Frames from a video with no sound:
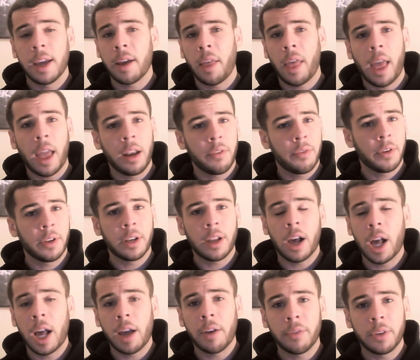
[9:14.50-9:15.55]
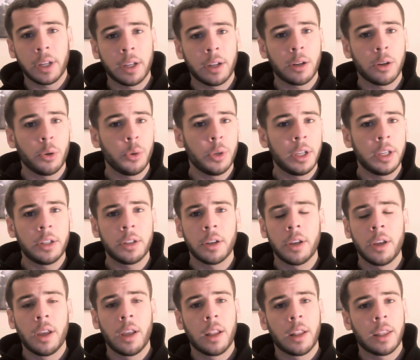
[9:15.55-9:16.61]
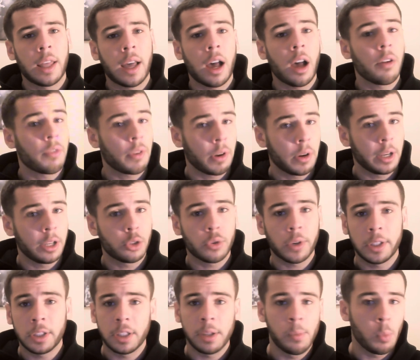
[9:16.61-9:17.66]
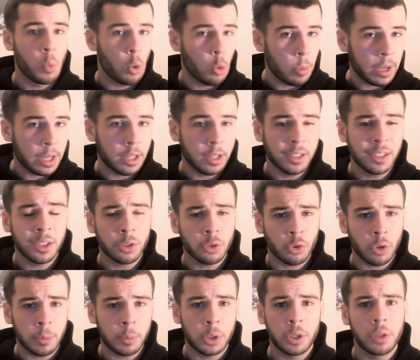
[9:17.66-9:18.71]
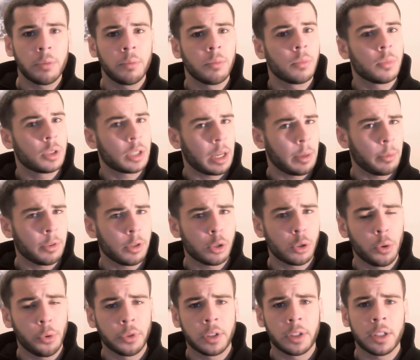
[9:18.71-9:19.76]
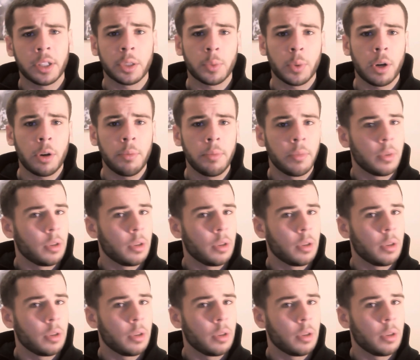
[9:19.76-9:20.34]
anything that I haven't included that I found interesting will be in the description. Same with the sources as well.